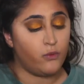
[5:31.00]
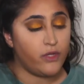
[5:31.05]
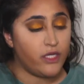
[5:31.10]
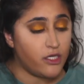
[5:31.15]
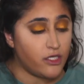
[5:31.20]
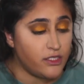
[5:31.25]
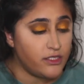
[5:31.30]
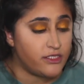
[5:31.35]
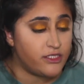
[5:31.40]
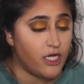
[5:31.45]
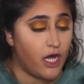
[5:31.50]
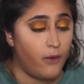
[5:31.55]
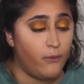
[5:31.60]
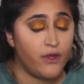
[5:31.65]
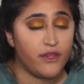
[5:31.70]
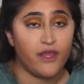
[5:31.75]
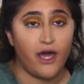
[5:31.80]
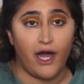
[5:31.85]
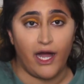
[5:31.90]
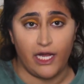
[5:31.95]
we are done
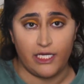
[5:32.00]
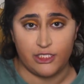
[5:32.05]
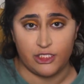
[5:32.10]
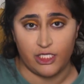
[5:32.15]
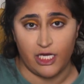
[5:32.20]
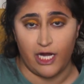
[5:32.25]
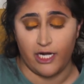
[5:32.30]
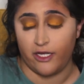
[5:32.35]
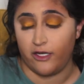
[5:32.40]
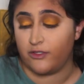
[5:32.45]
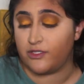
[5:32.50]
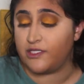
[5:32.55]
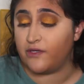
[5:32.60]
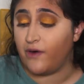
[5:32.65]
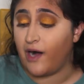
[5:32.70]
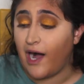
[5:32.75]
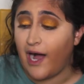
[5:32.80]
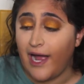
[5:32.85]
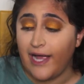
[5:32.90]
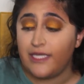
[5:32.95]
with eyeshadow. So
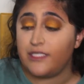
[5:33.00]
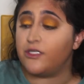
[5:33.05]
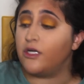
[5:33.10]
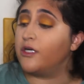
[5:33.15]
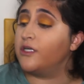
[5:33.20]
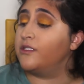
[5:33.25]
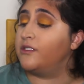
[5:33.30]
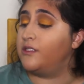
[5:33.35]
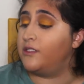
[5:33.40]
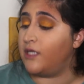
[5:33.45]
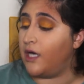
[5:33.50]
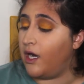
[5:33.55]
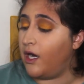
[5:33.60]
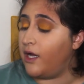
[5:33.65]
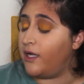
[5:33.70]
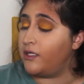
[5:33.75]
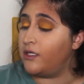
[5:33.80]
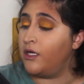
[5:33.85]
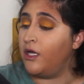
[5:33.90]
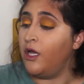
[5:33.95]
eyes are
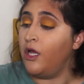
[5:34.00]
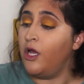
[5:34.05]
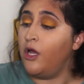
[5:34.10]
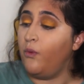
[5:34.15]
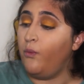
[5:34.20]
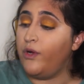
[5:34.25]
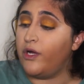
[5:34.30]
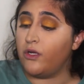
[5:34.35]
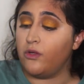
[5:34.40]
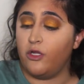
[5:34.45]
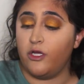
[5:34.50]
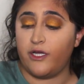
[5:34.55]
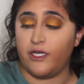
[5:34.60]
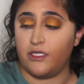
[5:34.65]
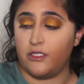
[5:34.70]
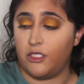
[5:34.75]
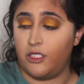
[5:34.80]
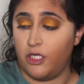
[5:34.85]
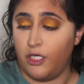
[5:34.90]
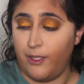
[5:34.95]
done. We are
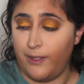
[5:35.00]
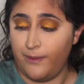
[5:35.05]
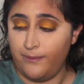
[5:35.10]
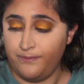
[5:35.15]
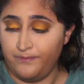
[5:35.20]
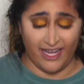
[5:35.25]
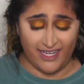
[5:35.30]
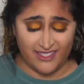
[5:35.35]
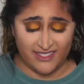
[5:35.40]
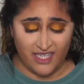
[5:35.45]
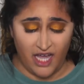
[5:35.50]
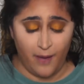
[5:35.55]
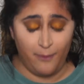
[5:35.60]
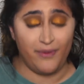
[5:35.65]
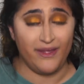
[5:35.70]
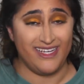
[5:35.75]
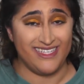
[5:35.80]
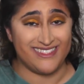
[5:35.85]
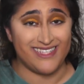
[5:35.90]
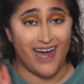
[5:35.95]
looking good. Next up
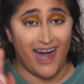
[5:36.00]
is